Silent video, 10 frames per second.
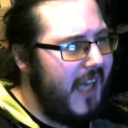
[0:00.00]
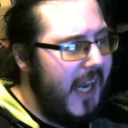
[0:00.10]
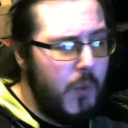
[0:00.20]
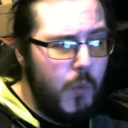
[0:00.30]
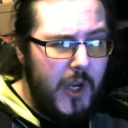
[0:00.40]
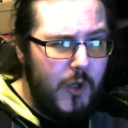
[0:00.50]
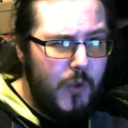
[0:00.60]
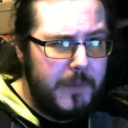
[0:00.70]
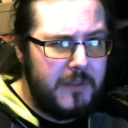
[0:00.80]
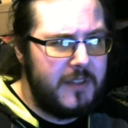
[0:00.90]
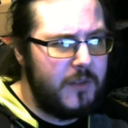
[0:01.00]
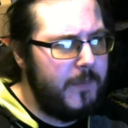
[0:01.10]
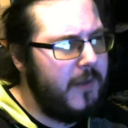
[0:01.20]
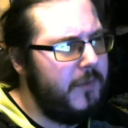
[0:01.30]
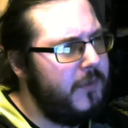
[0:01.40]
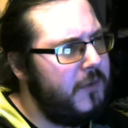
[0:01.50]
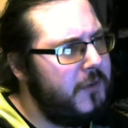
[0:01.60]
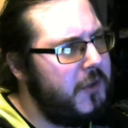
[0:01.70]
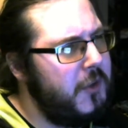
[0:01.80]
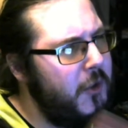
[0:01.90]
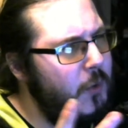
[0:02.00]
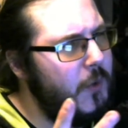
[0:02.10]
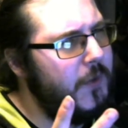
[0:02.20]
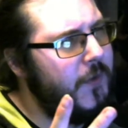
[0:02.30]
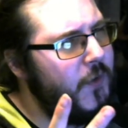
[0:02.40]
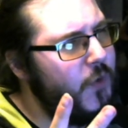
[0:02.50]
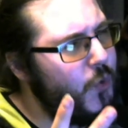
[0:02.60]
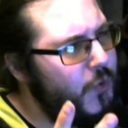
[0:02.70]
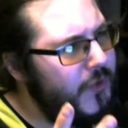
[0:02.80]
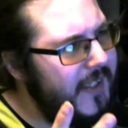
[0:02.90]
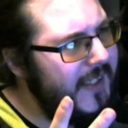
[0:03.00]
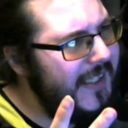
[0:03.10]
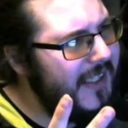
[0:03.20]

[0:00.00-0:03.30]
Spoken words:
I don't know, because there are about 2 or 3